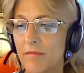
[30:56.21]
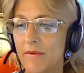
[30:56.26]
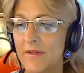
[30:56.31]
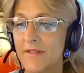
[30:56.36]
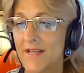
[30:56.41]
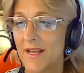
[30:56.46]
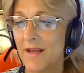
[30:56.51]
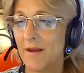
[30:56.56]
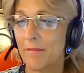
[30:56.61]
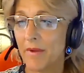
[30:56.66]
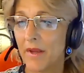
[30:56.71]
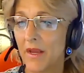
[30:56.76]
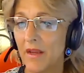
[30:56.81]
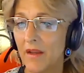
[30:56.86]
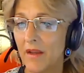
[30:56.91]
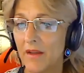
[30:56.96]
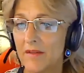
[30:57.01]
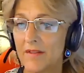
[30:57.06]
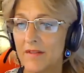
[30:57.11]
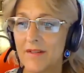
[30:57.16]
it's coming.
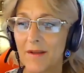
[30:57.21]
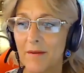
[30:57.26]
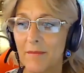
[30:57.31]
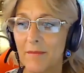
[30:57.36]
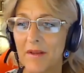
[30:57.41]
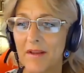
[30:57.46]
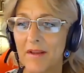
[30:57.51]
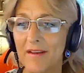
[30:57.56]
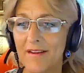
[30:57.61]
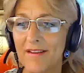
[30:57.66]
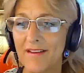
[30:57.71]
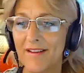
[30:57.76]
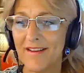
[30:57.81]
It's coming. Yeah. I